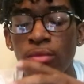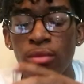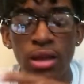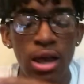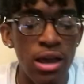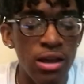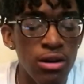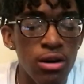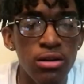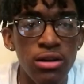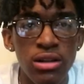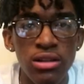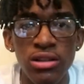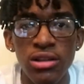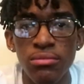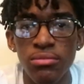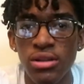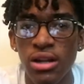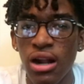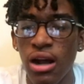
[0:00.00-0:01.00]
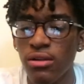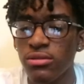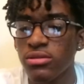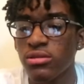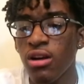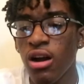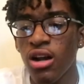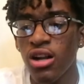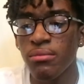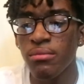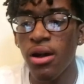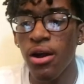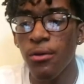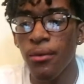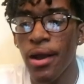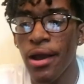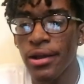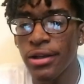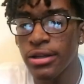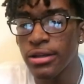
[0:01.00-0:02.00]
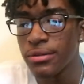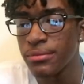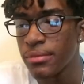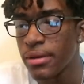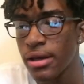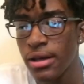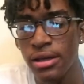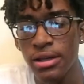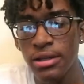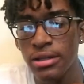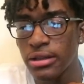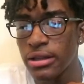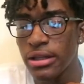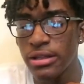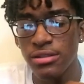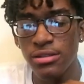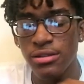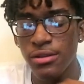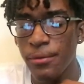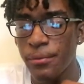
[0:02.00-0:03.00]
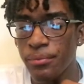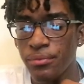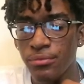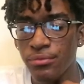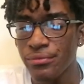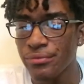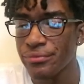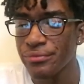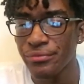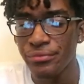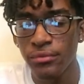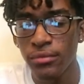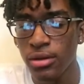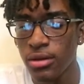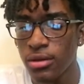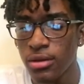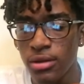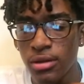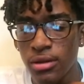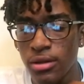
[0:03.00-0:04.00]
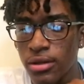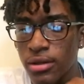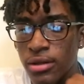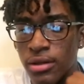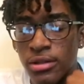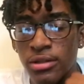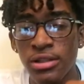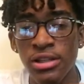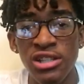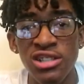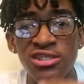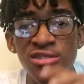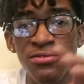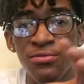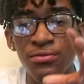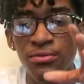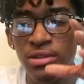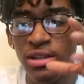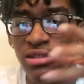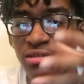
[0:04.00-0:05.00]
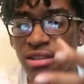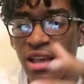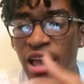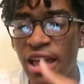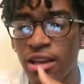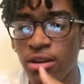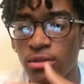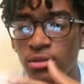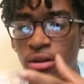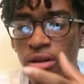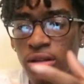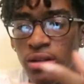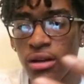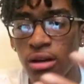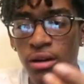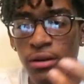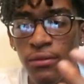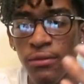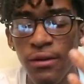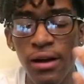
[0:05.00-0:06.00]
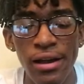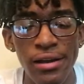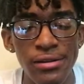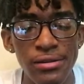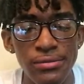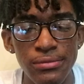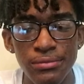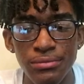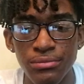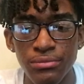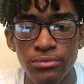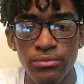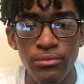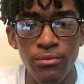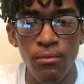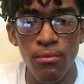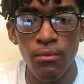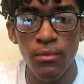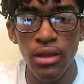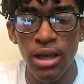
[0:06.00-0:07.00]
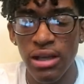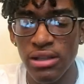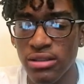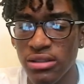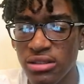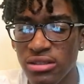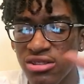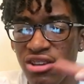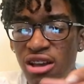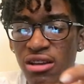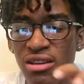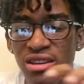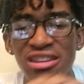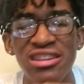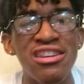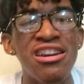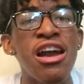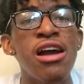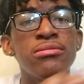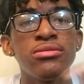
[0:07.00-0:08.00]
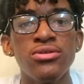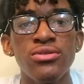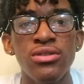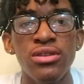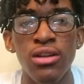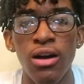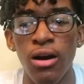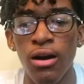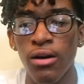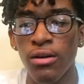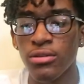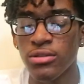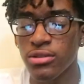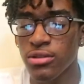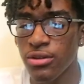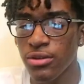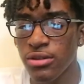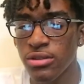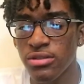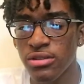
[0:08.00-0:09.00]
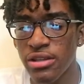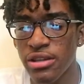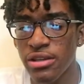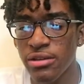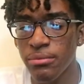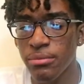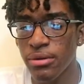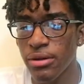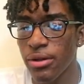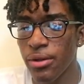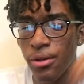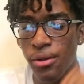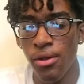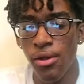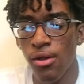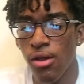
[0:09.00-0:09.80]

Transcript: Hey, go the clip that I was talking about right here, man. Listen. This this angle of the uh, fight, it just kept, it captured it all so you can see it, but...